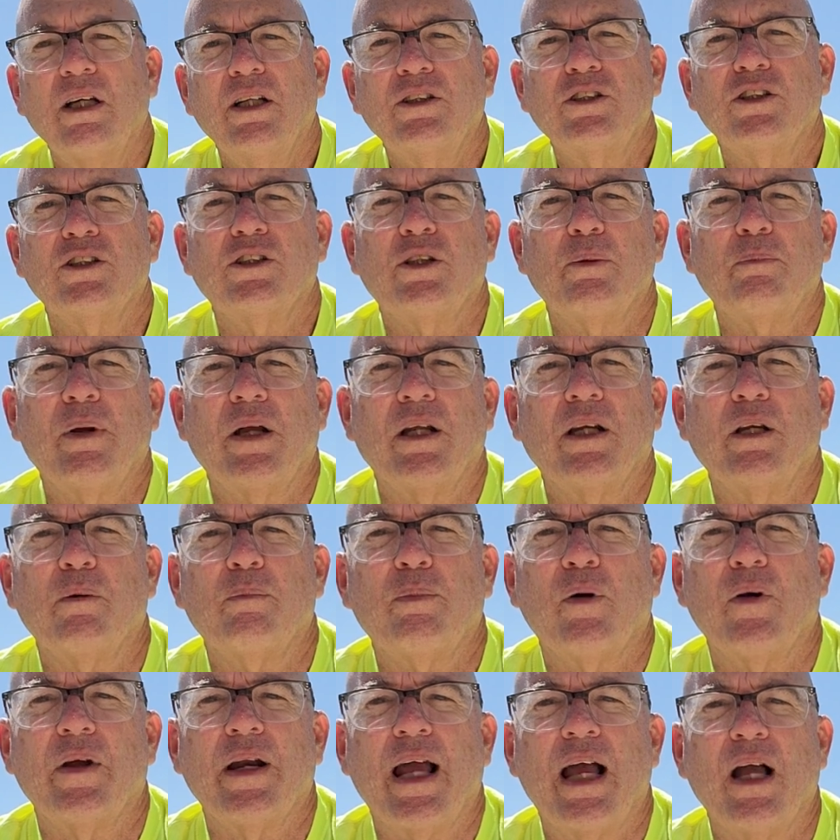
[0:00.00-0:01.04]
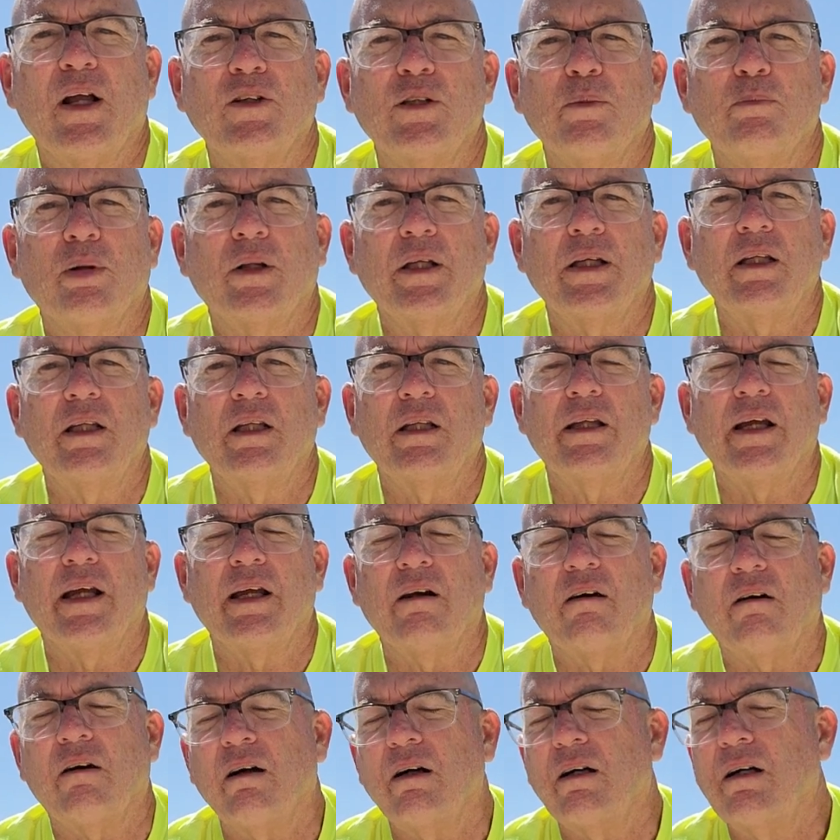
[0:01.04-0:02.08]
just depending upon how depleted they
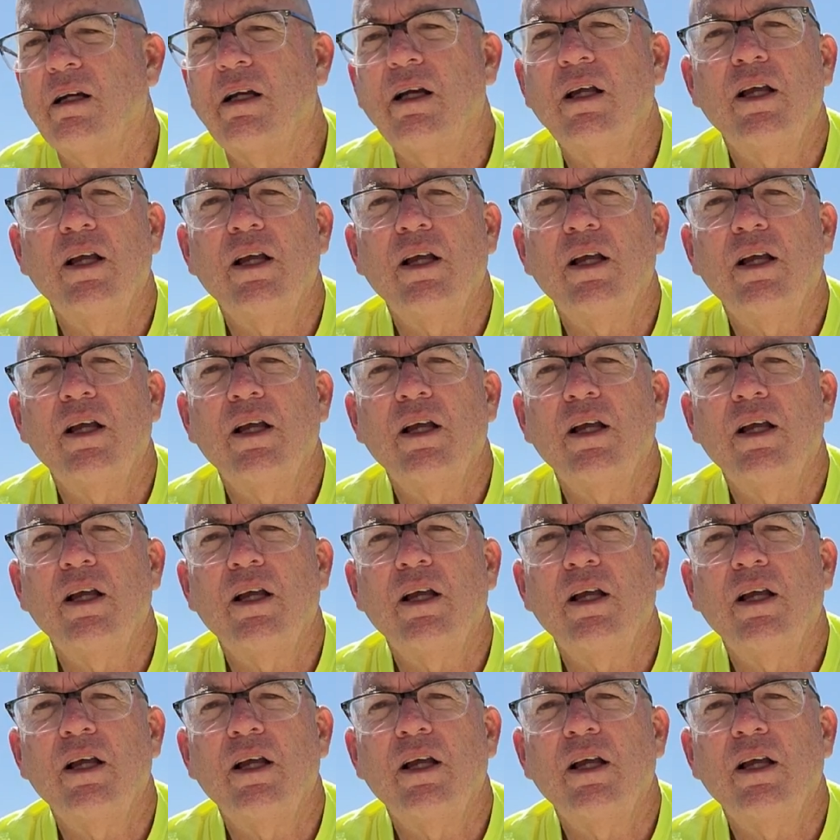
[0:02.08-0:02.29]
are.